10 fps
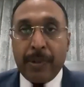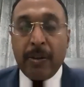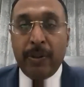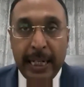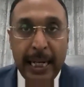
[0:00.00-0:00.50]

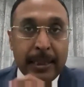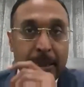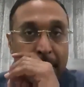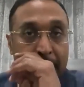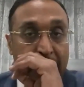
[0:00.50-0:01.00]
Whereas
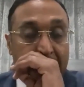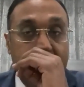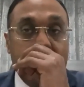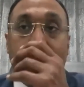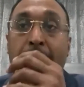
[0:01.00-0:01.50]

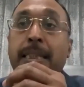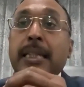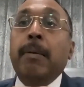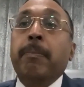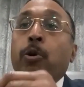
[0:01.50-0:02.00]
in case the
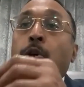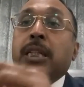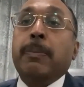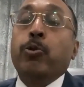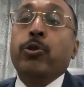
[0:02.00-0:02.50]
Manoj
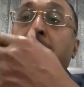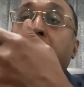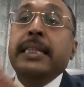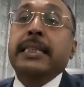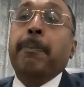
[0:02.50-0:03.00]
Kapoor
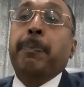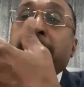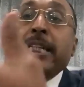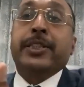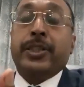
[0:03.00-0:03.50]
ji is a
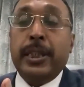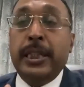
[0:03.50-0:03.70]
business,